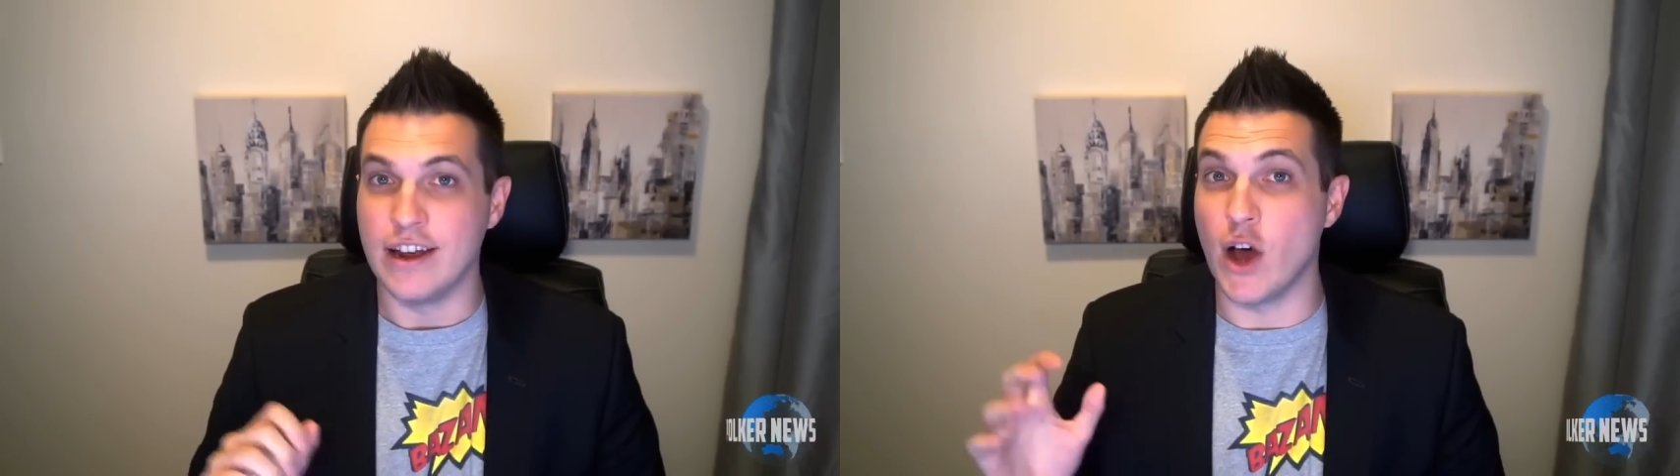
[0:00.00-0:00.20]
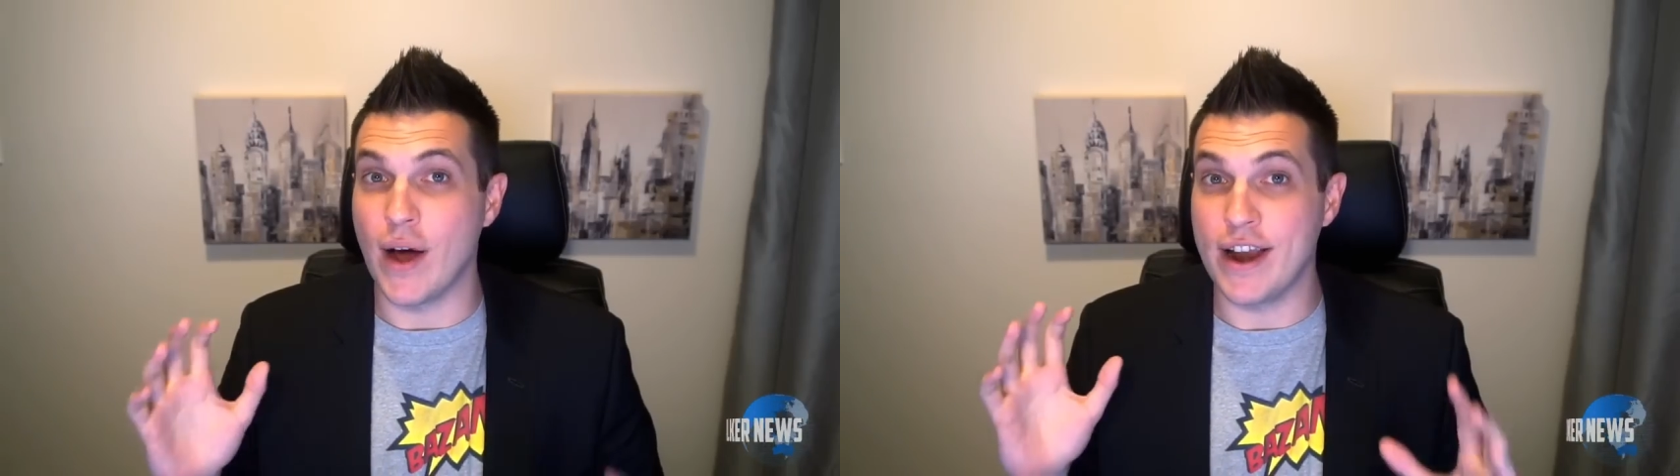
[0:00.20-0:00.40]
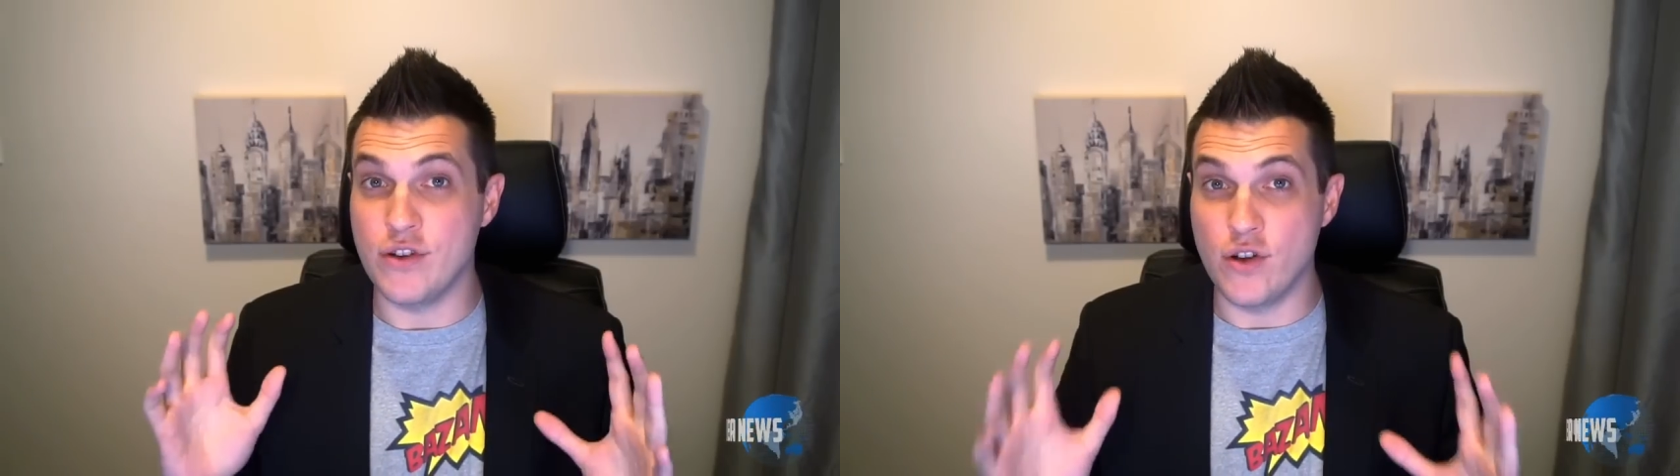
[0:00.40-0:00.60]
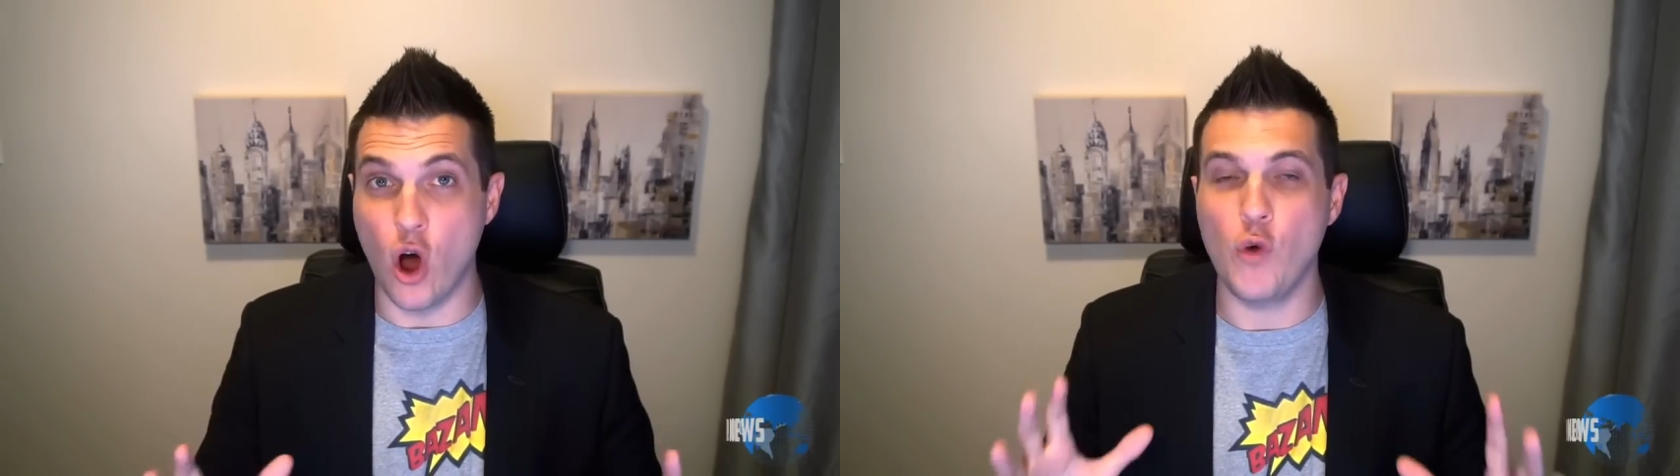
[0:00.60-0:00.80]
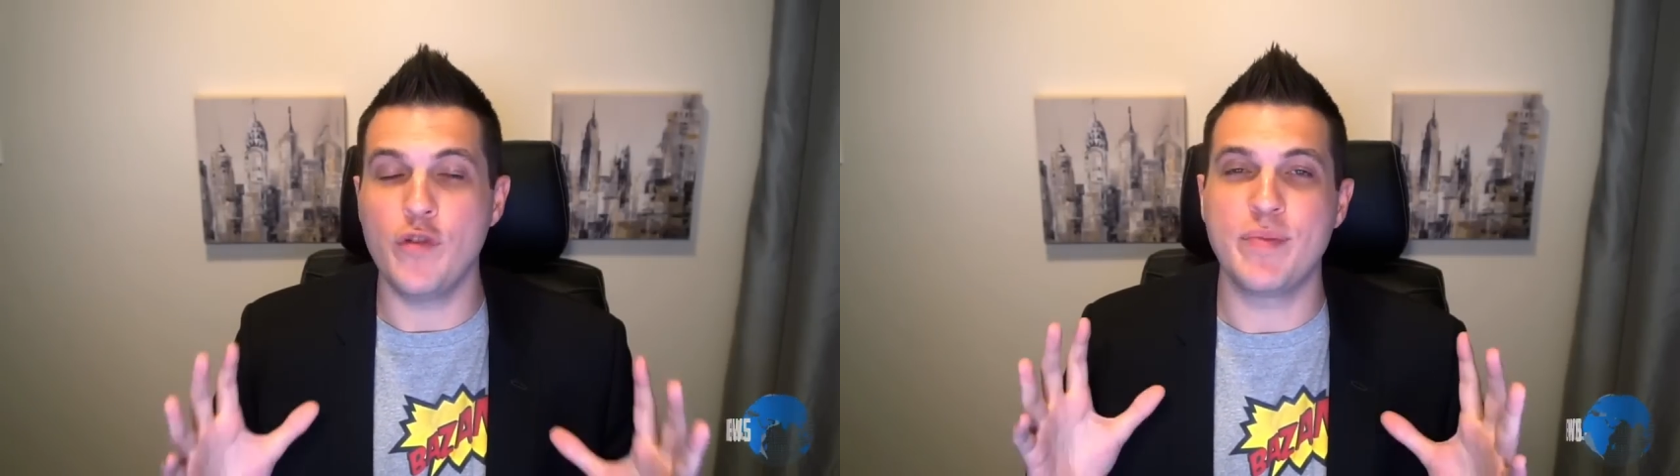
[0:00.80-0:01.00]
Now, I
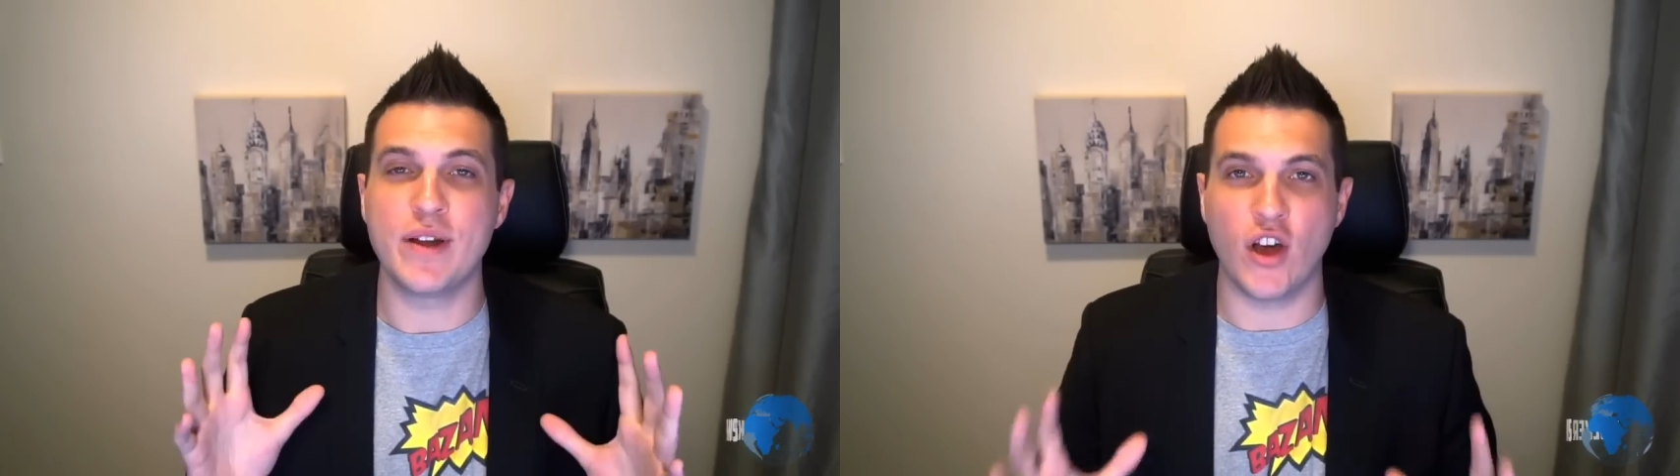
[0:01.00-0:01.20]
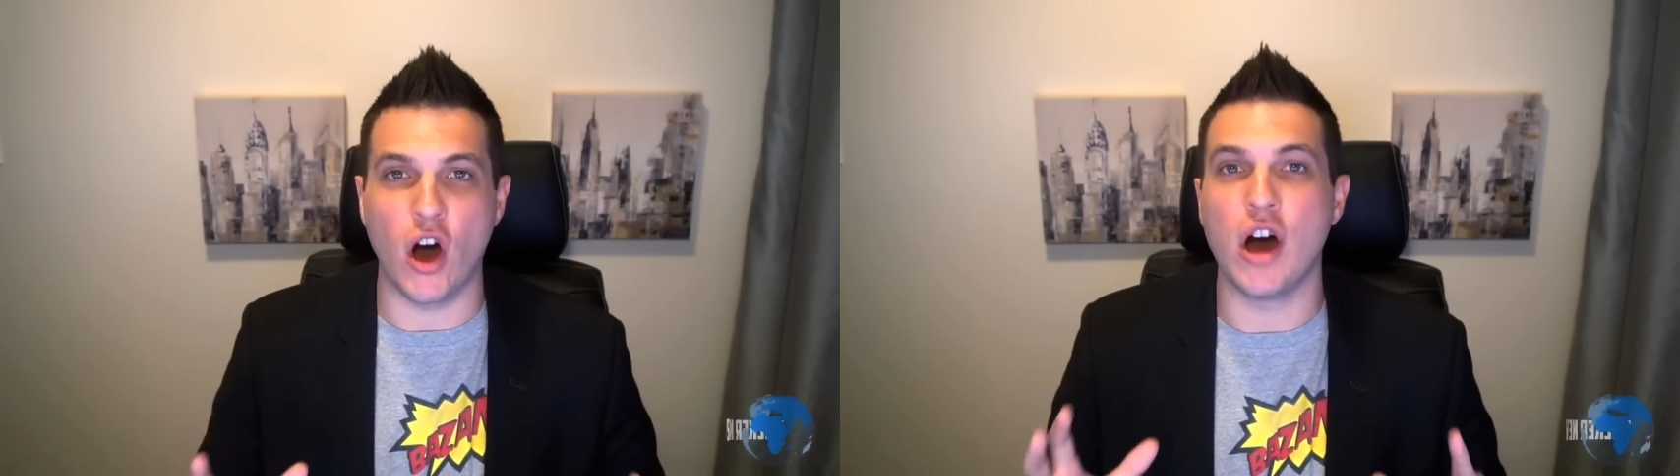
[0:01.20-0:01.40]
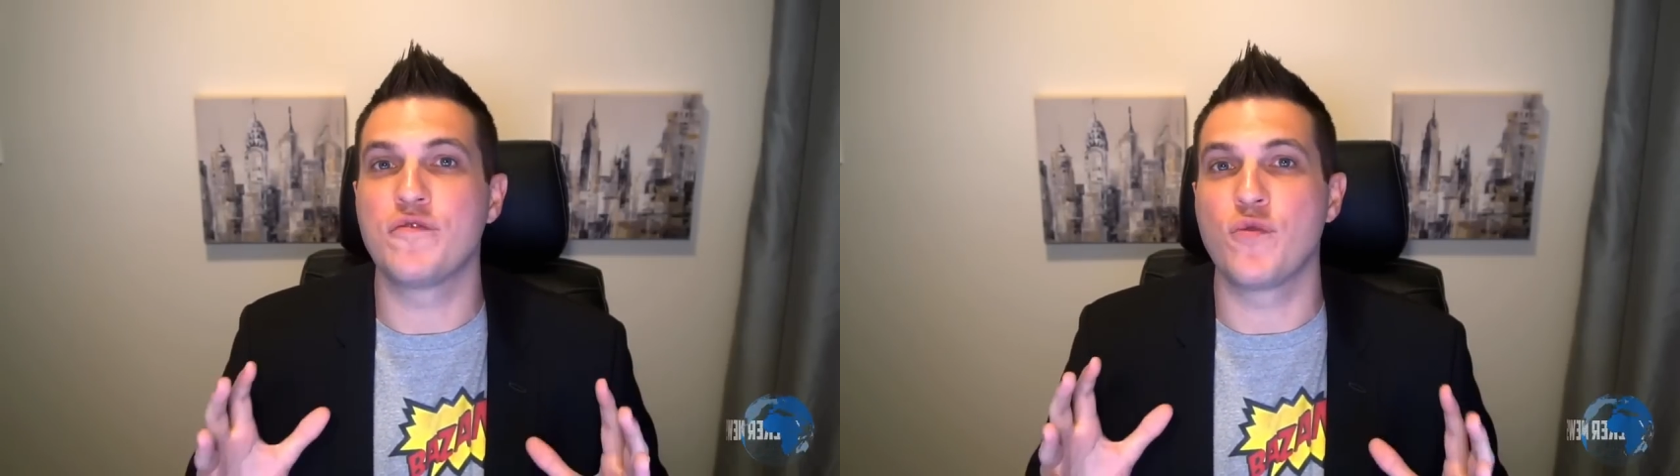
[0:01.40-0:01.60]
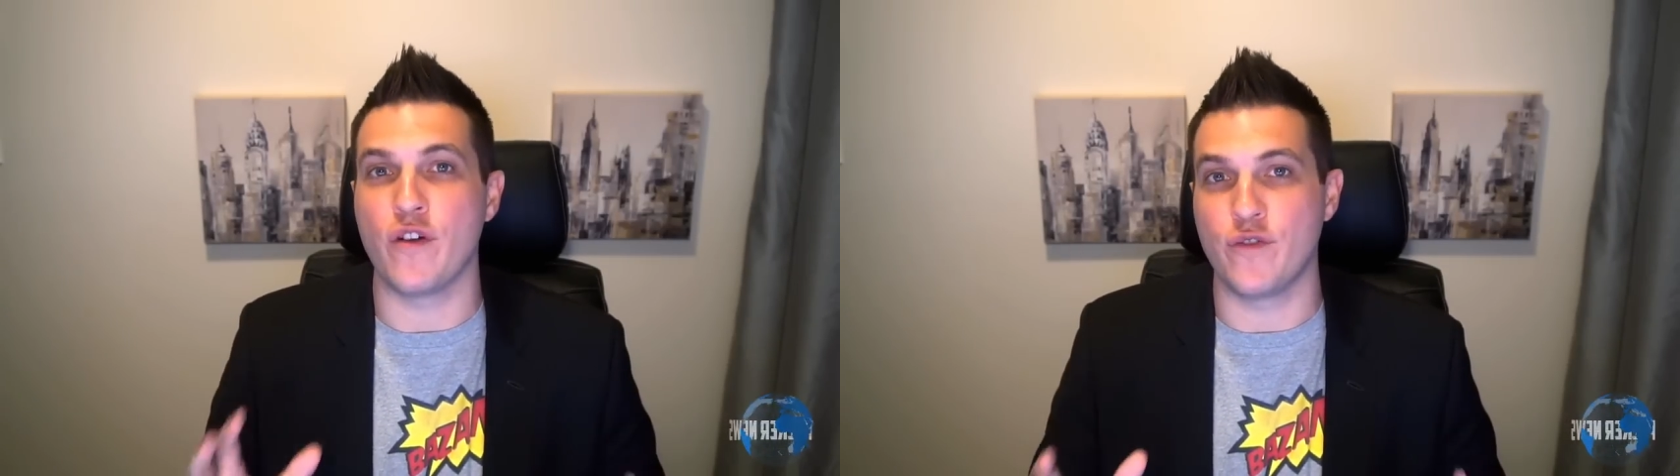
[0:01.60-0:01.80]
know we've been gone for